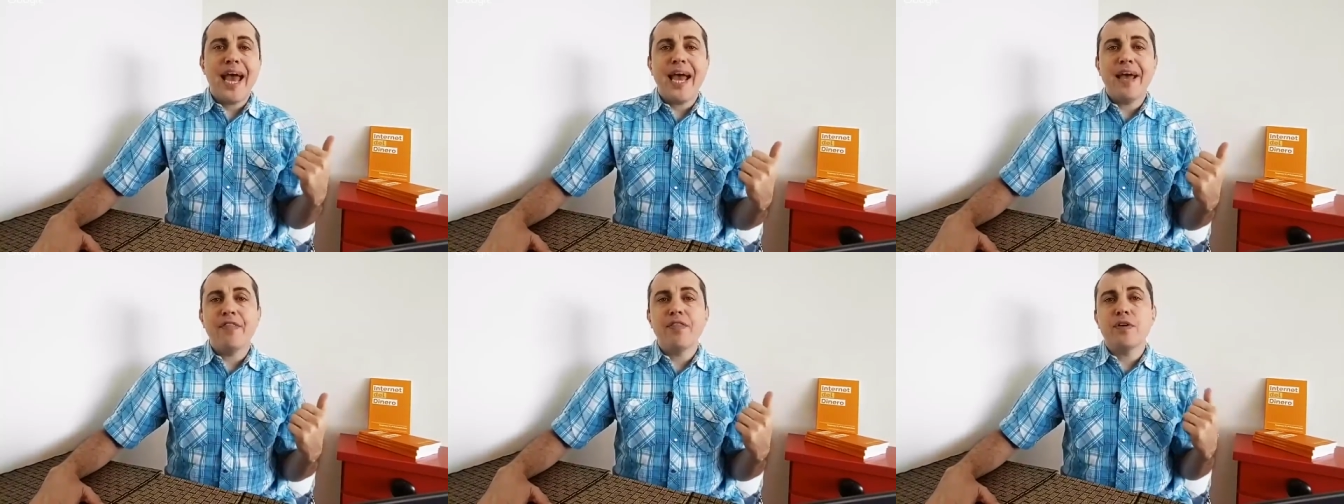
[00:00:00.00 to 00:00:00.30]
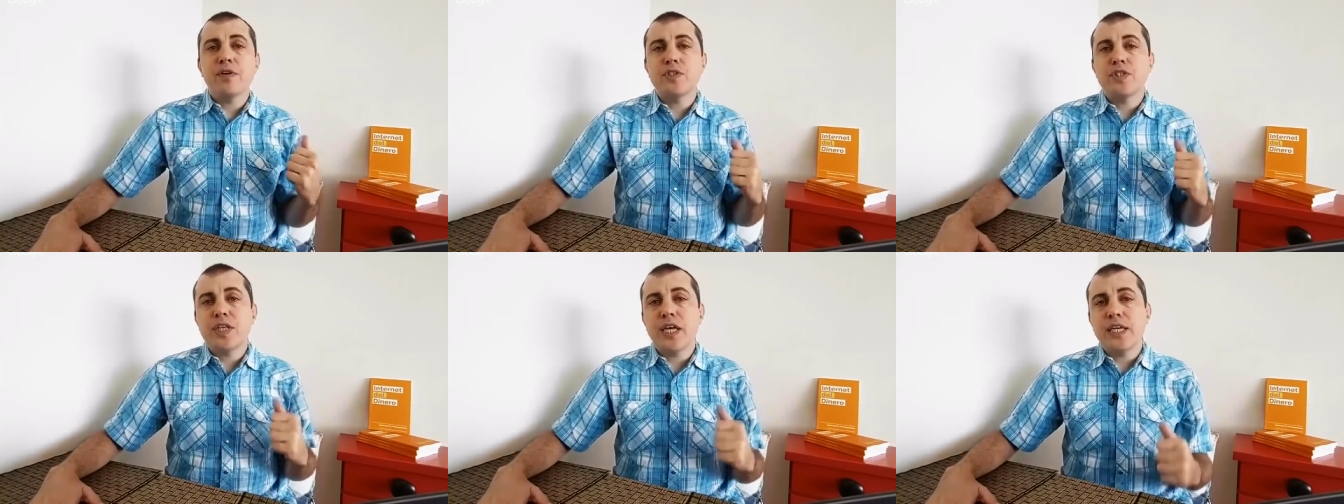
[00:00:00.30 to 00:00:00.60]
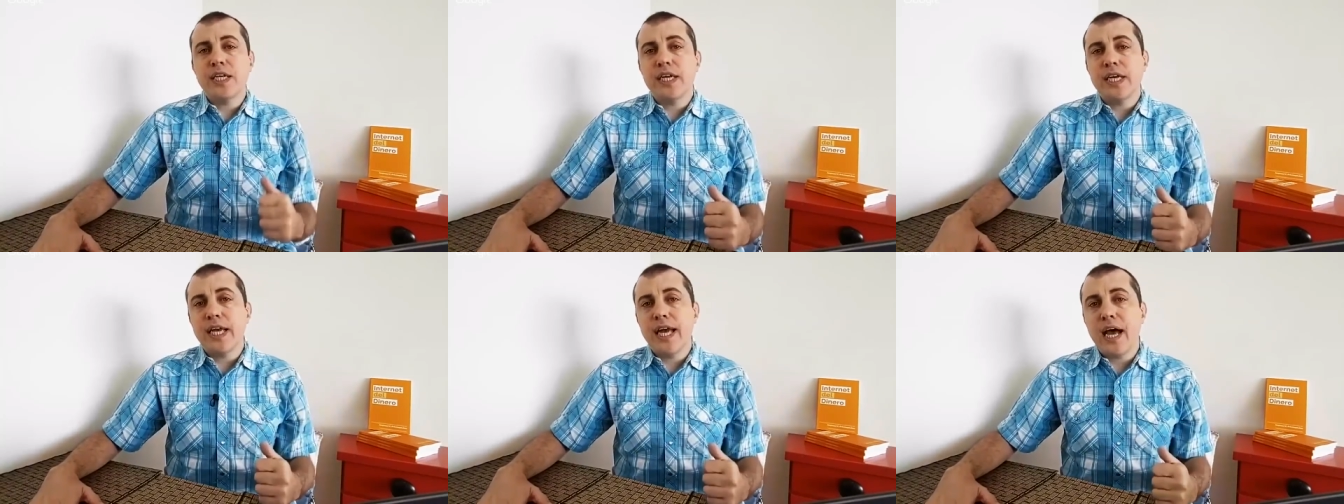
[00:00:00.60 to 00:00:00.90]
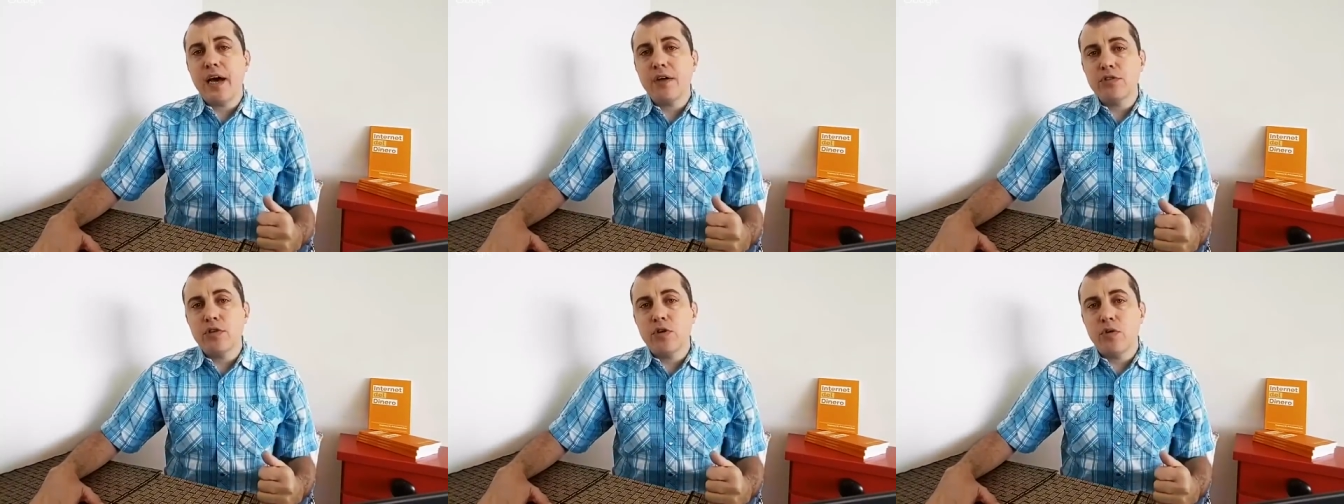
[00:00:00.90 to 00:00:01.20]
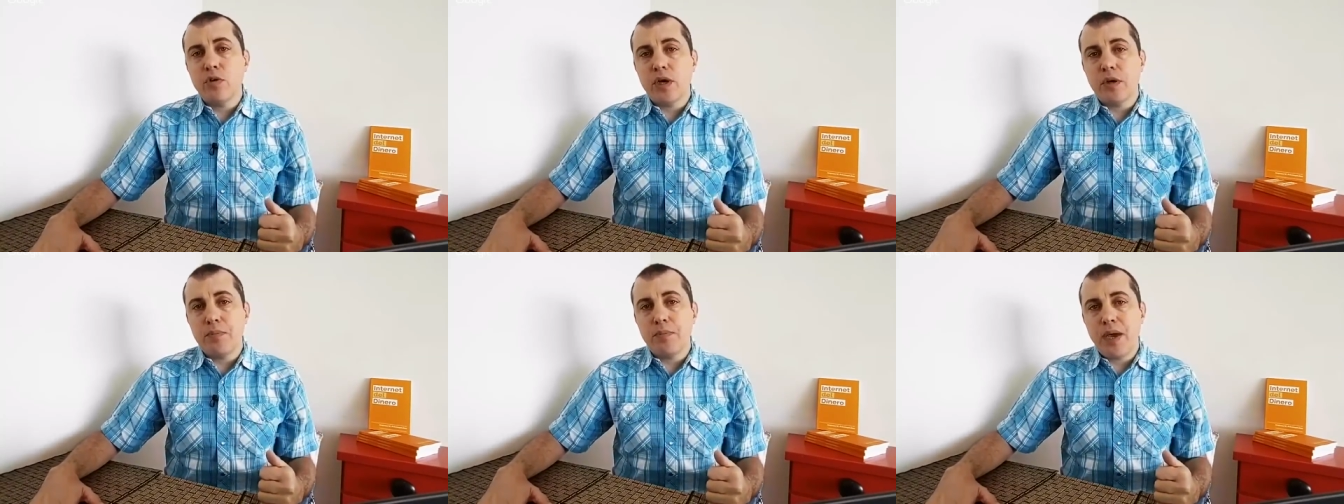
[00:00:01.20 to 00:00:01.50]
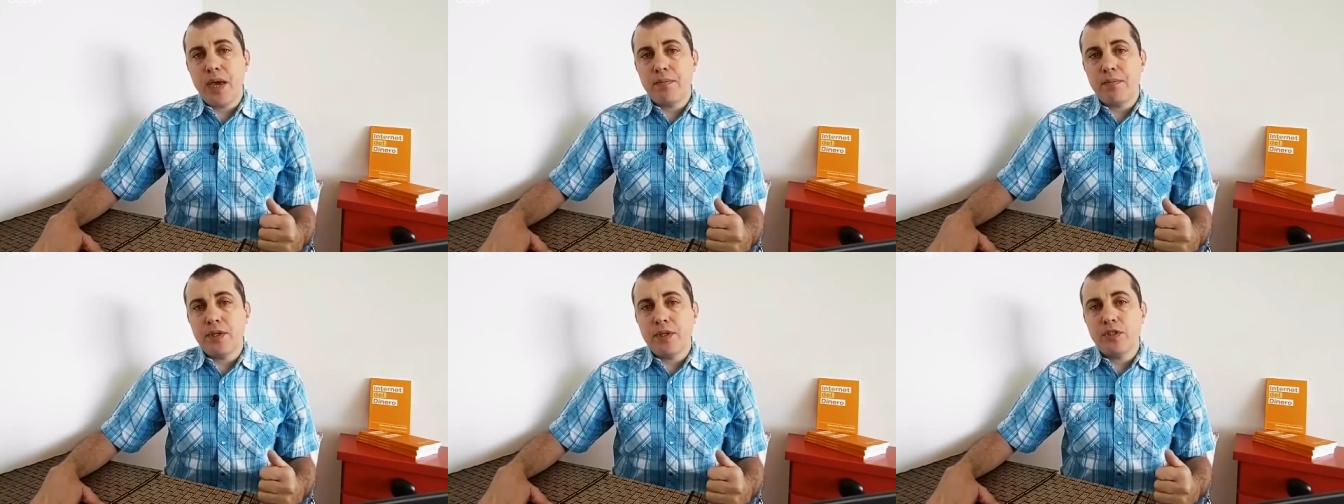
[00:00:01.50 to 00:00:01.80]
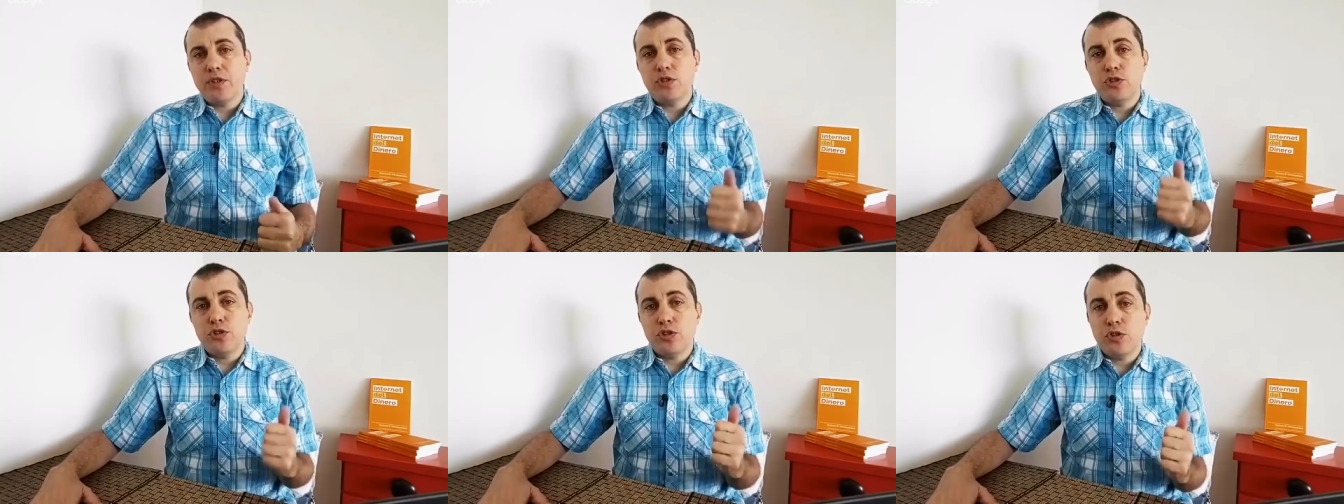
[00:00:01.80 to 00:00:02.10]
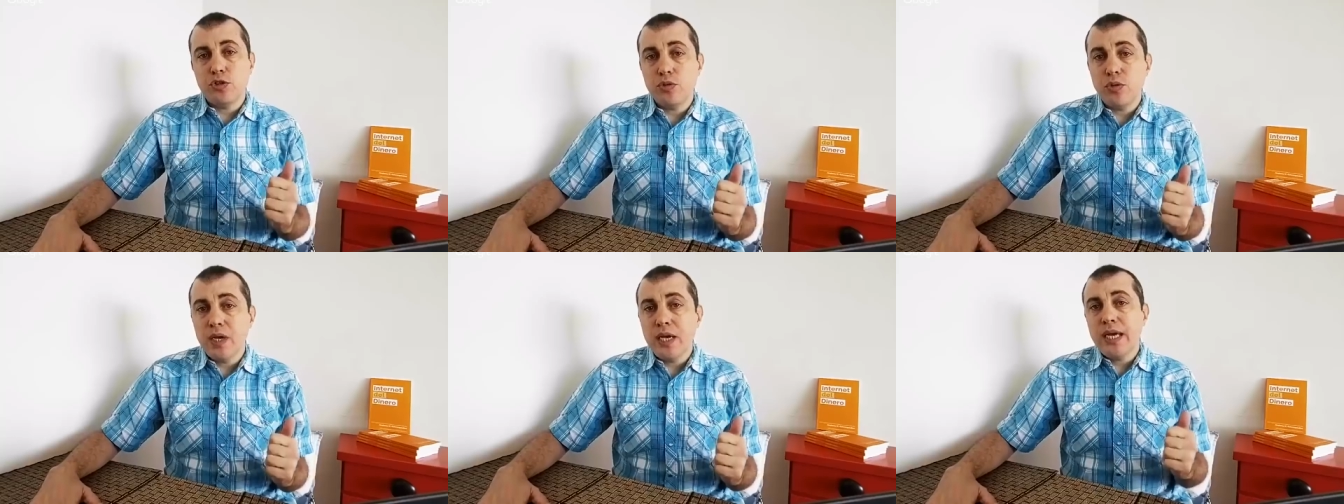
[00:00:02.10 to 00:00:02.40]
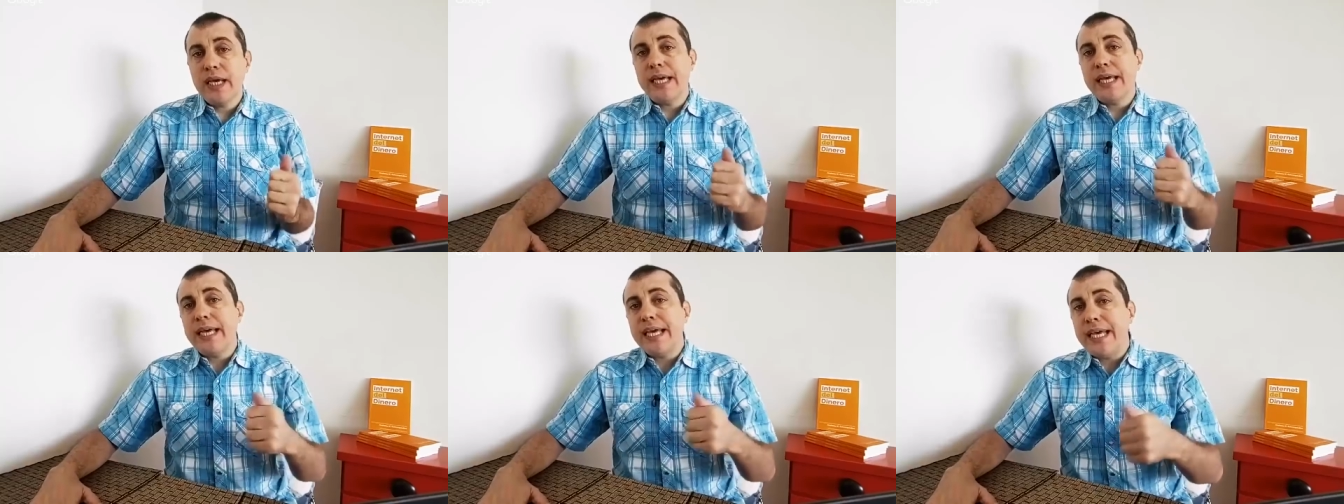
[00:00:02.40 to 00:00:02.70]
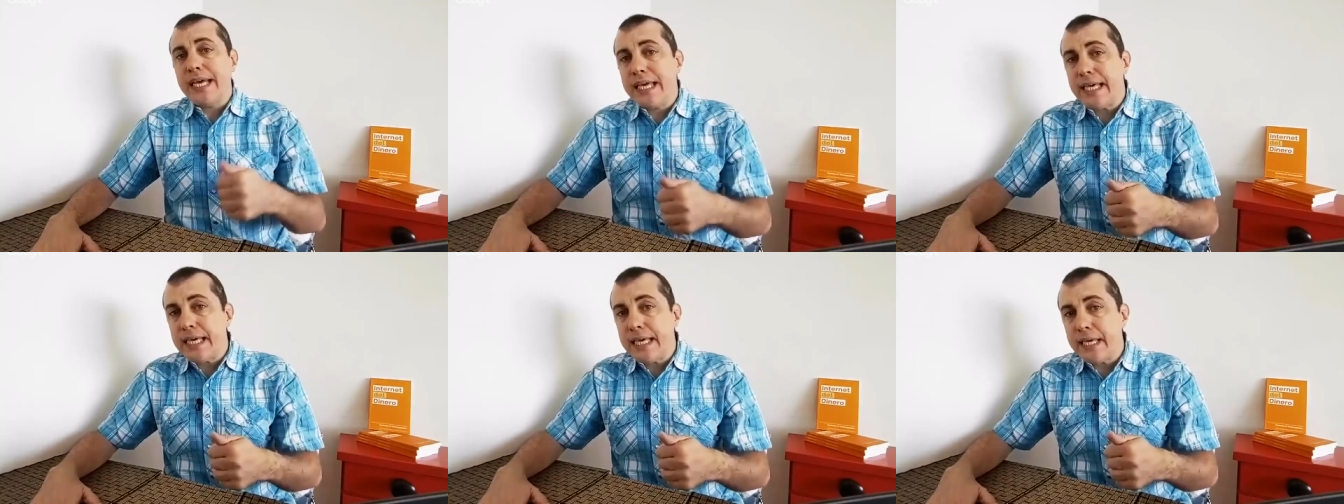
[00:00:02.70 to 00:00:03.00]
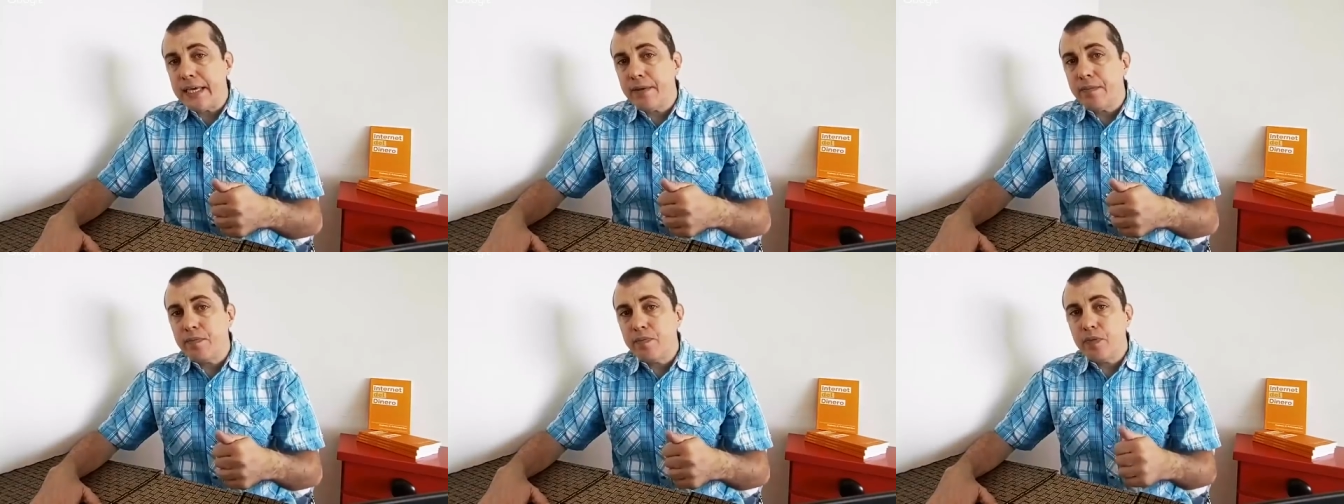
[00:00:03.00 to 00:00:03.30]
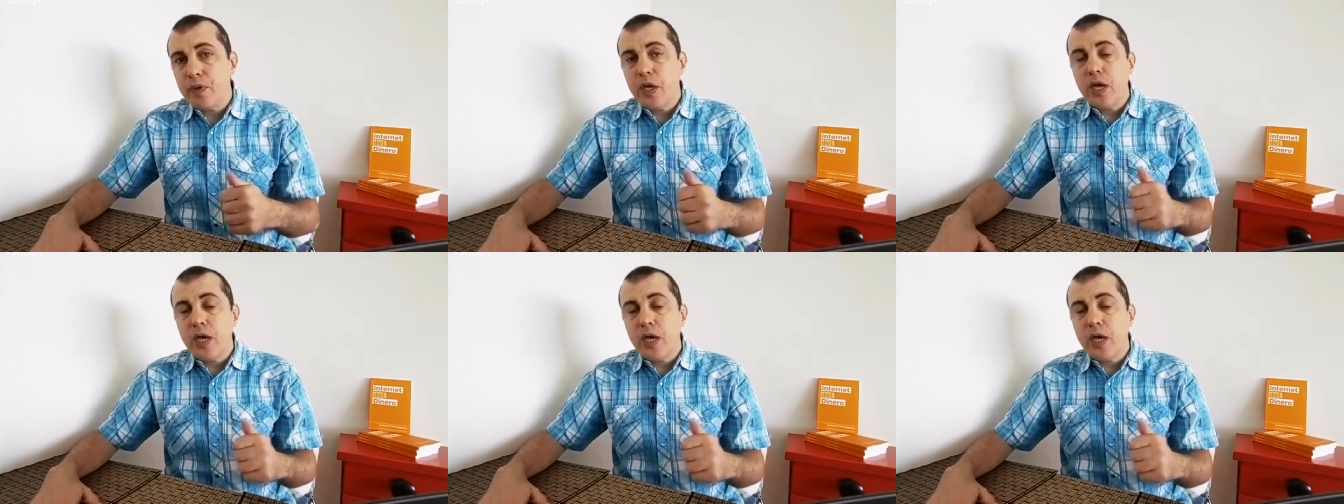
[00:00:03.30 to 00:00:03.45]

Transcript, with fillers: and they're sending an outgoing payment to E.